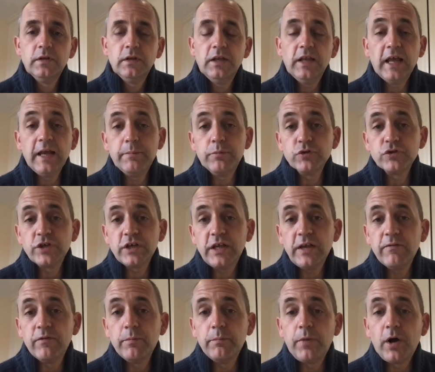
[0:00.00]
Labels are
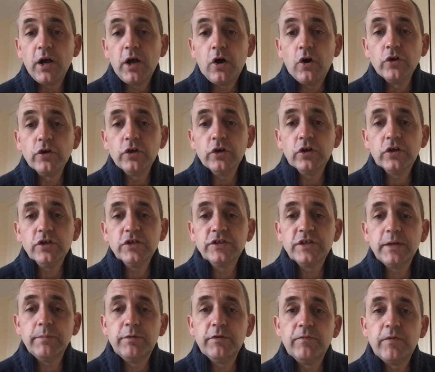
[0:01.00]
given by onlookers.
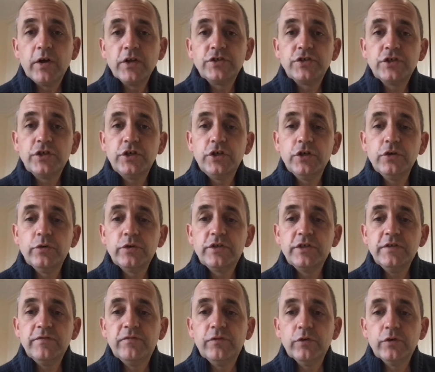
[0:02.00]
They provide
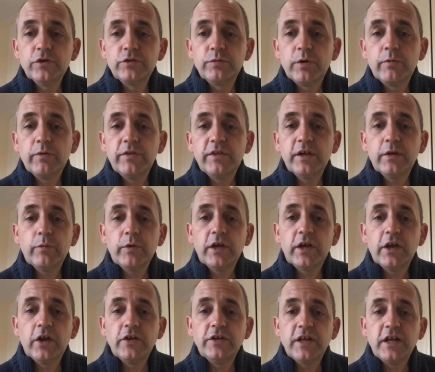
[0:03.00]
security for us when we think we
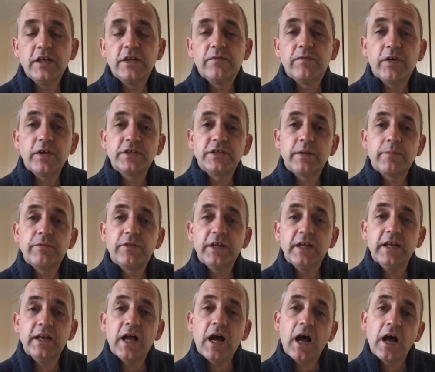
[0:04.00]
can identify
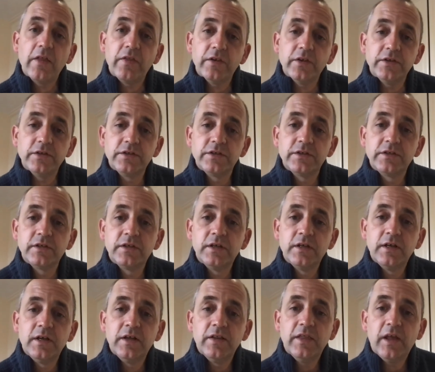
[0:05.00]
something in others
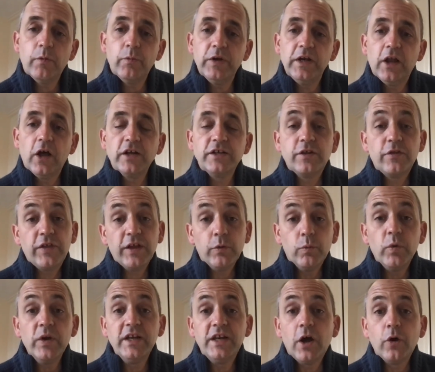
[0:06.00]
that we like to
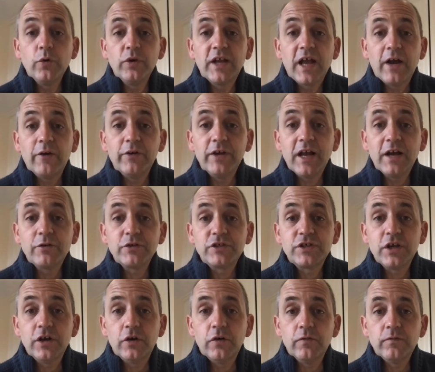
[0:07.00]
think we don't carry
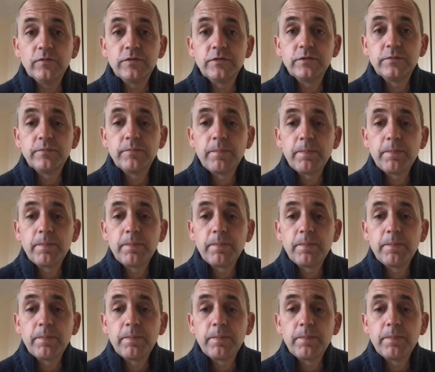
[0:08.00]
ourselves.